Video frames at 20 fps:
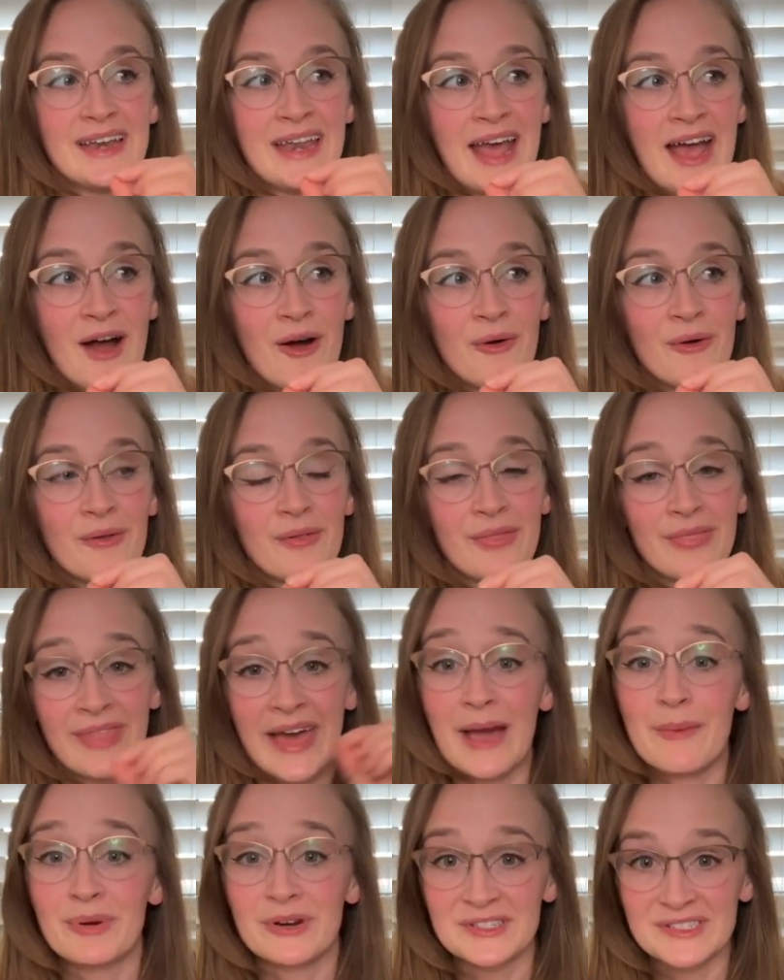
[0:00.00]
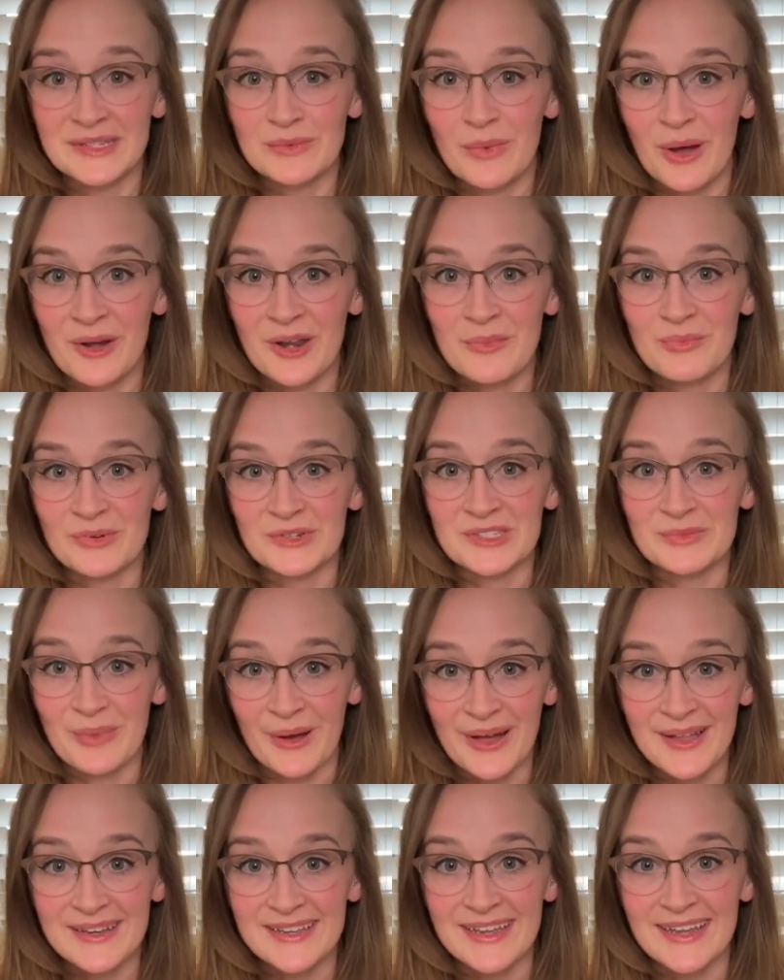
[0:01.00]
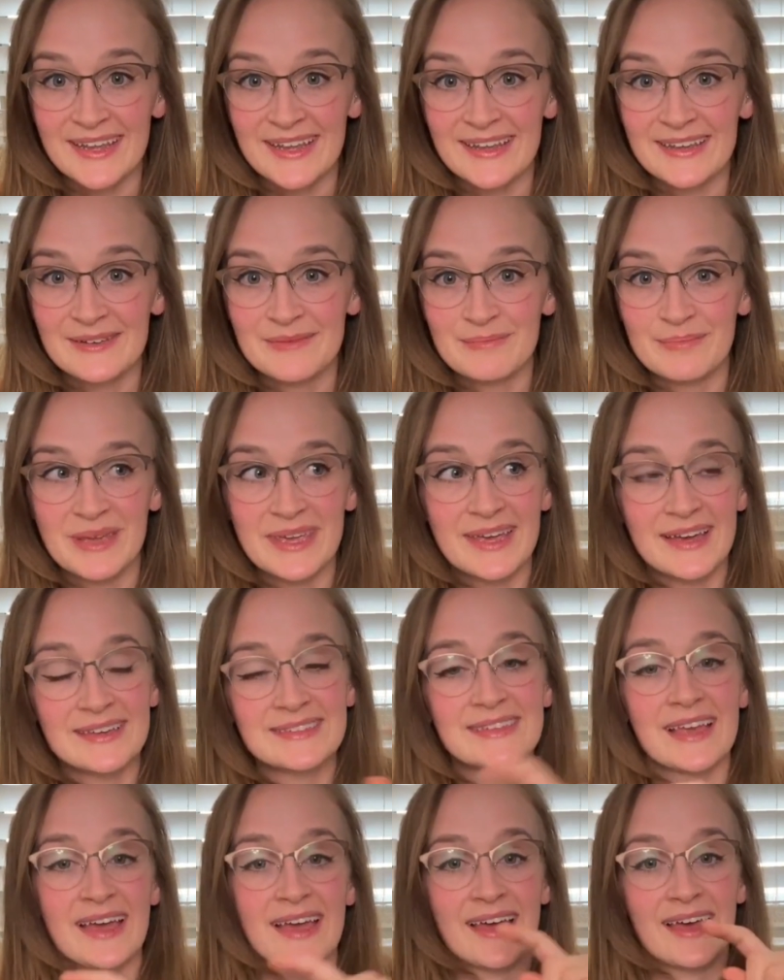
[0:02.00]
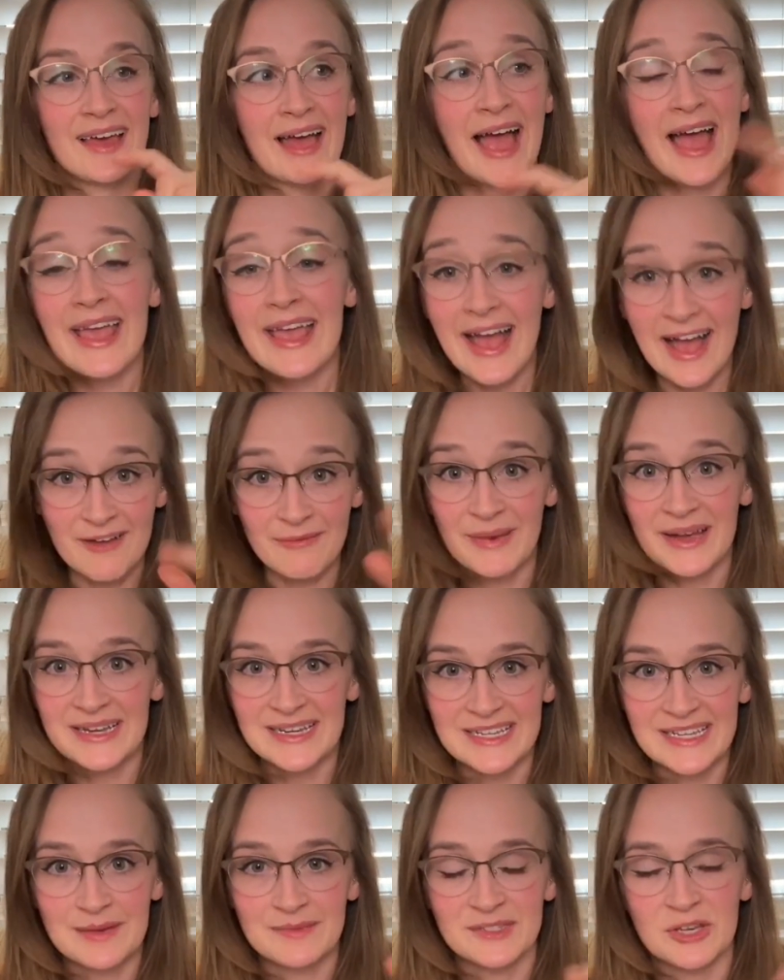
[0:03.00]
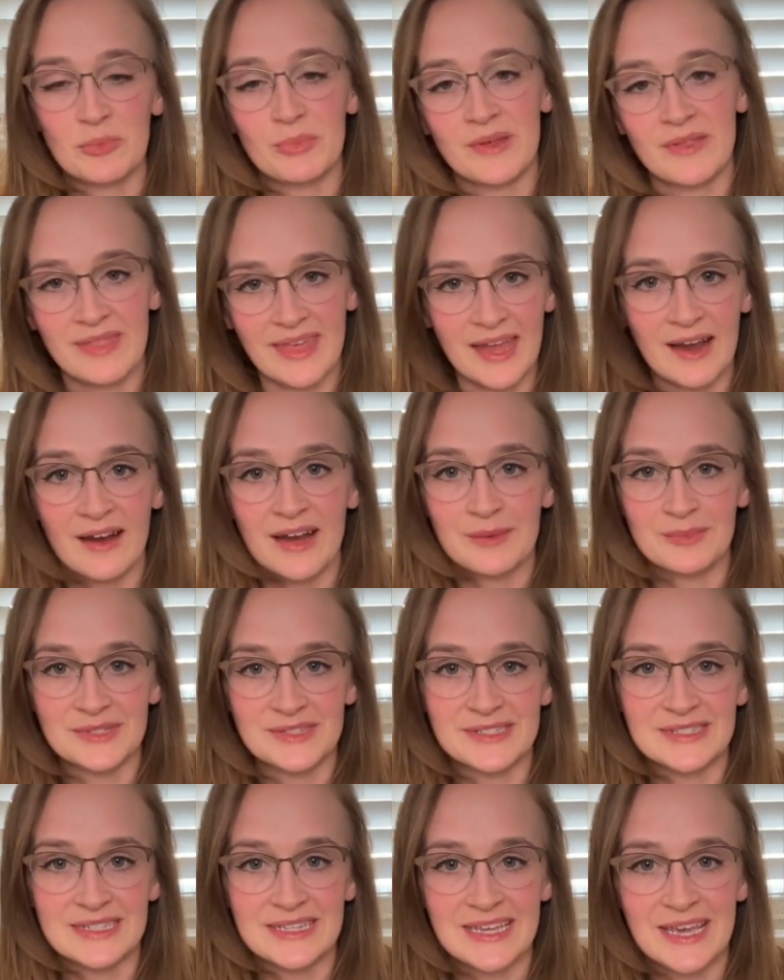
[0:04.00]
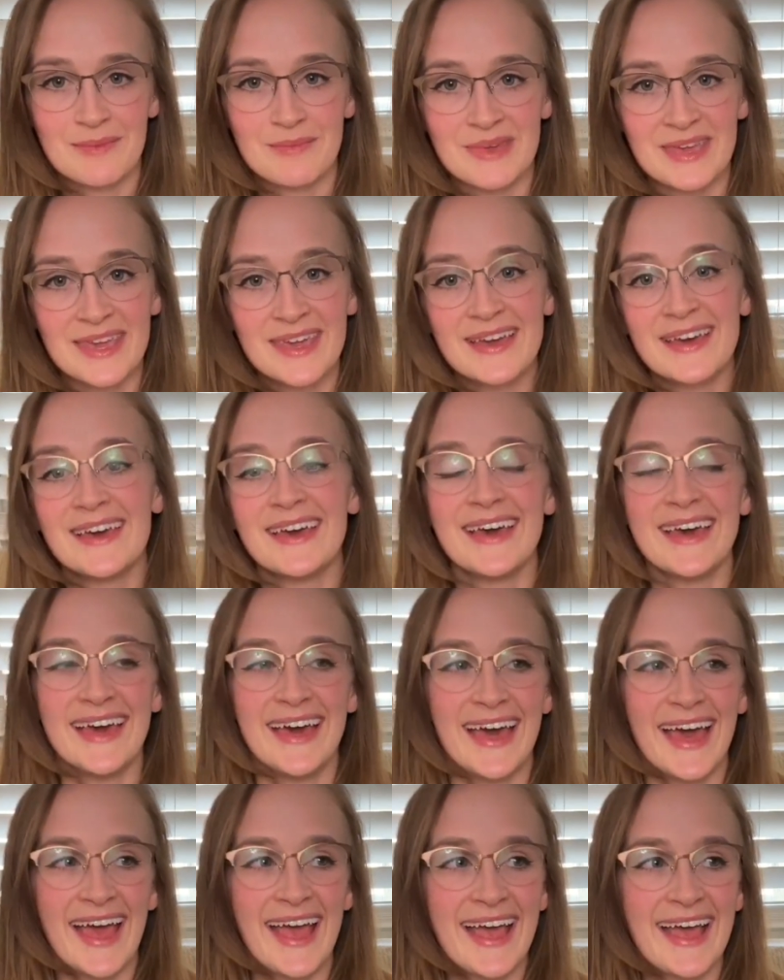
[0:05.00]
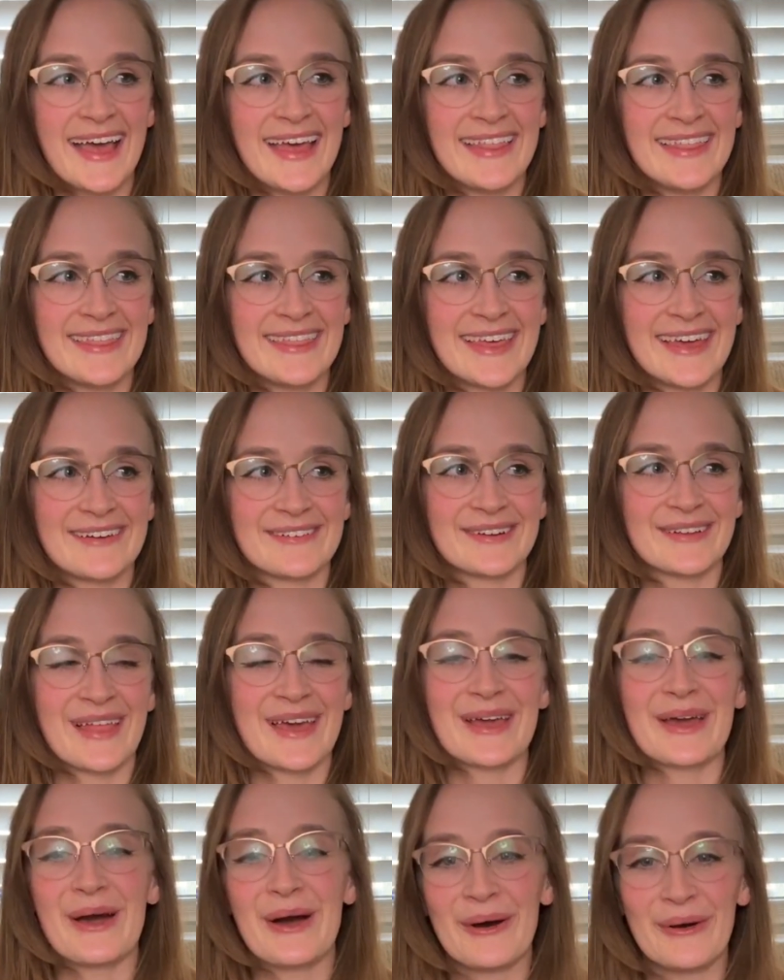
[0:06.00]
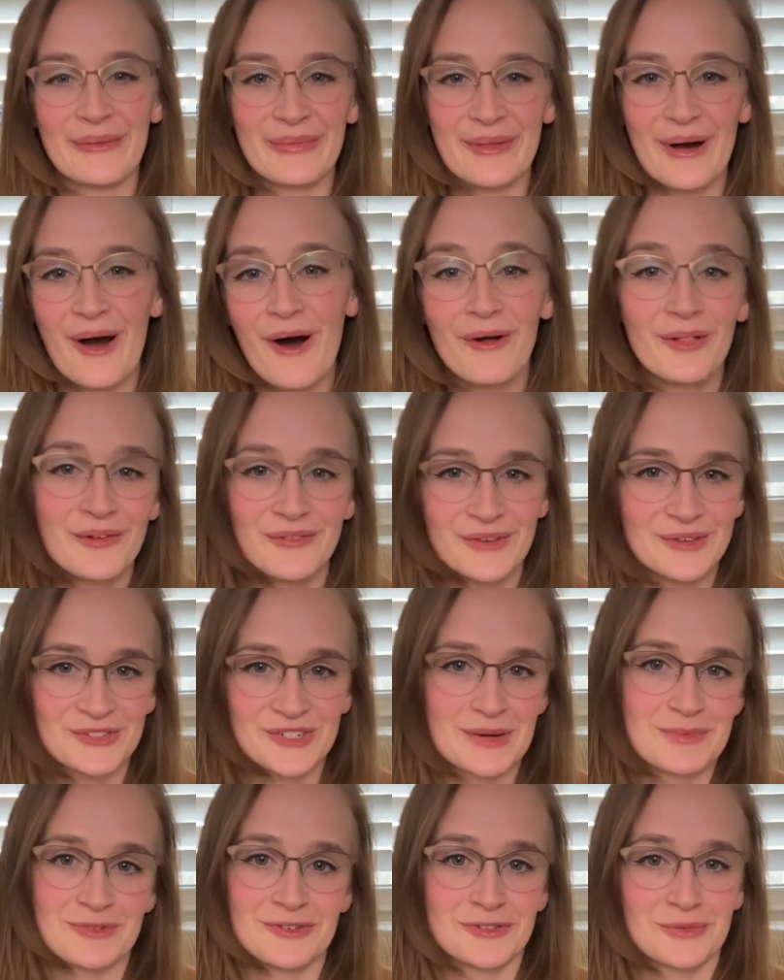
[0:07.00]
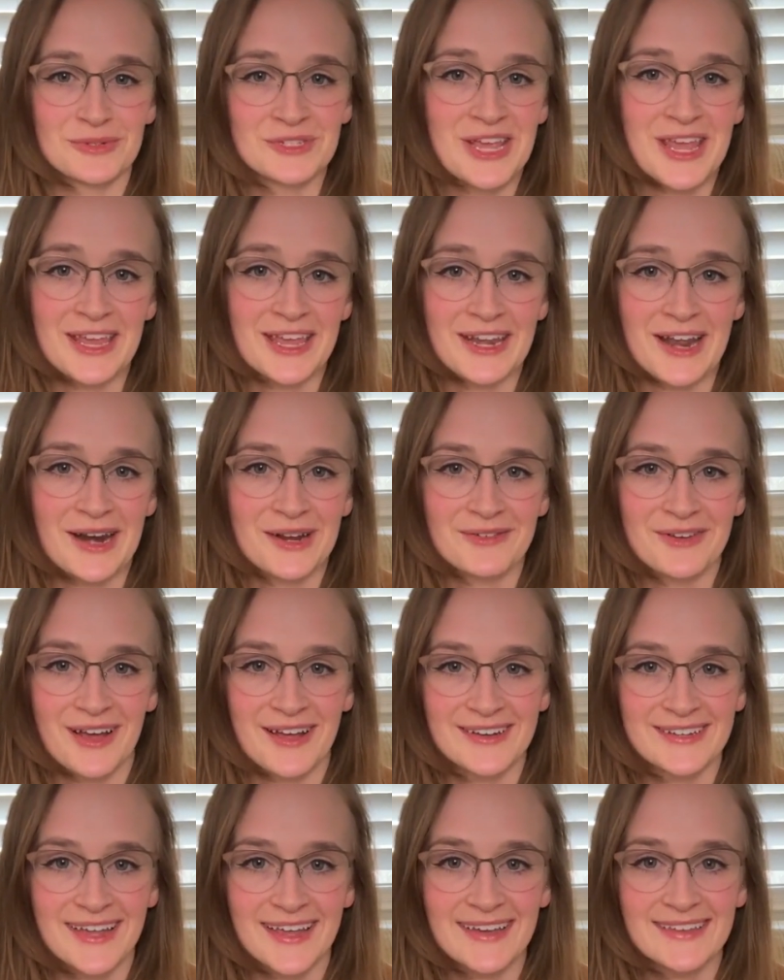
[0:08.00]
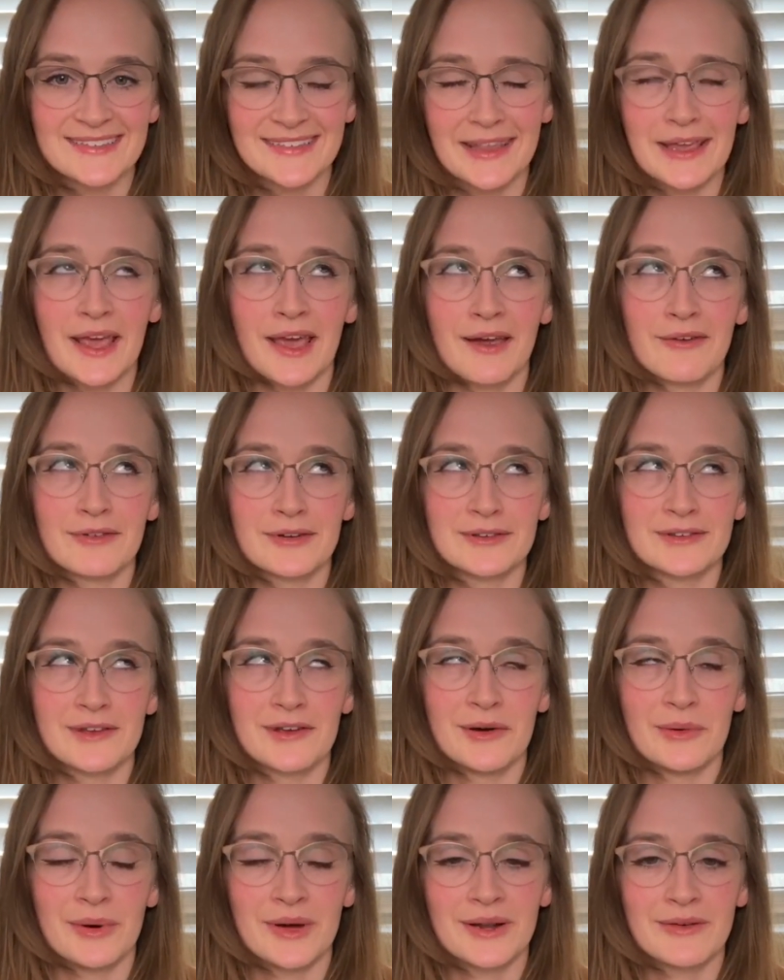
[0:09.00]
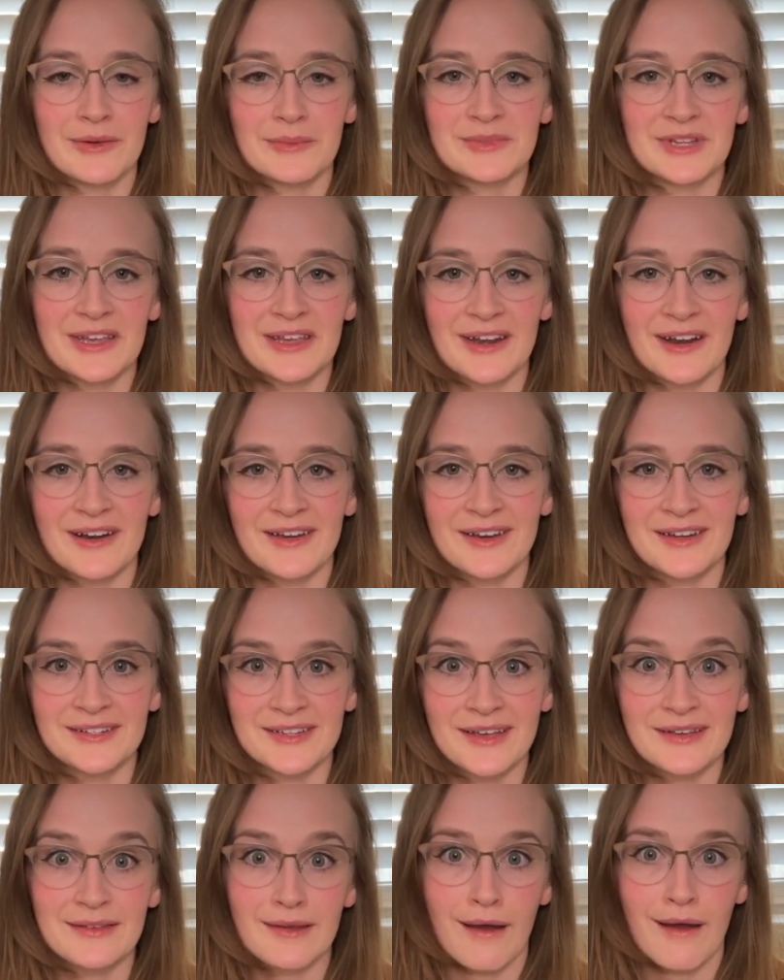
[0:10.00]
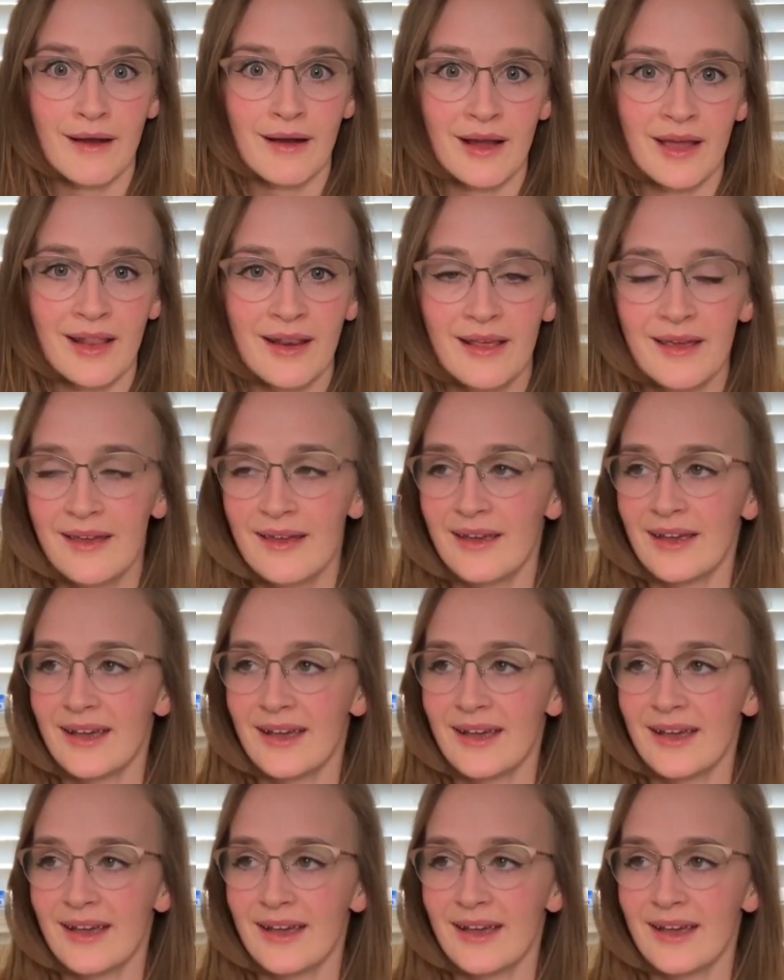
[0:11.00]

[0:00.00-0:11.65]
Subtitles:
Now, that person wound up responding because I have my DMs open. They are able to DM me. And they were like, oh, all of those scriptures were taken out of context. Like every single one of them taken out of context. All right.